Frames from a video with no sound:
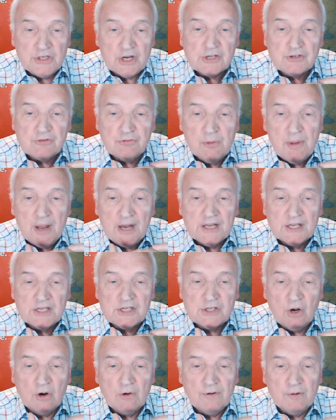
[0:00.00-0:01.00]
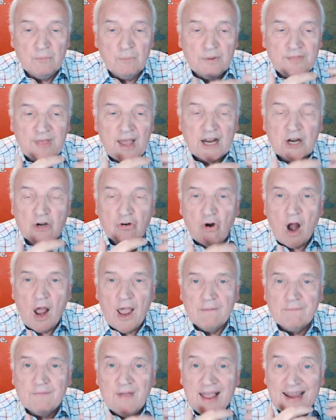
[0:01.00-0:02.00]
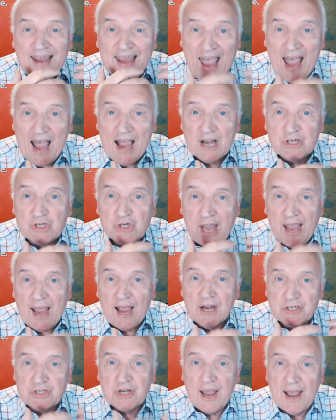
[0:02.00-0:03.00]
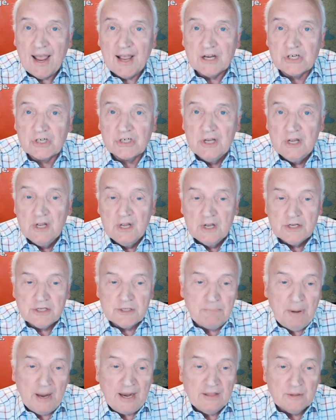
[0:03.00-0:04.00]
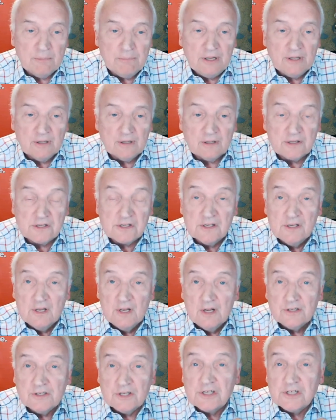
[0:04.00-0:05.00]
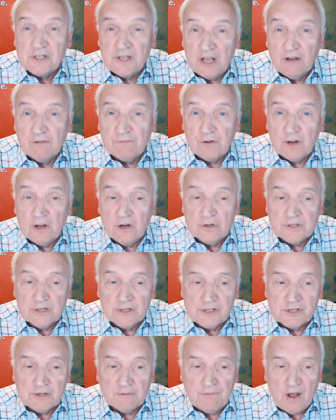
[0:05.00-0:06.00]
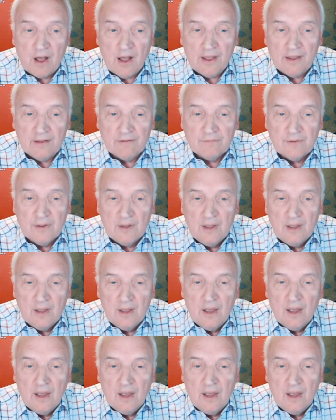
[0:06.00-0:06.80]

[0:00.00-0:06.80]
just remaining solvent with that cry of cash, cash, cash, to pay the bills, to stay afloat and survive.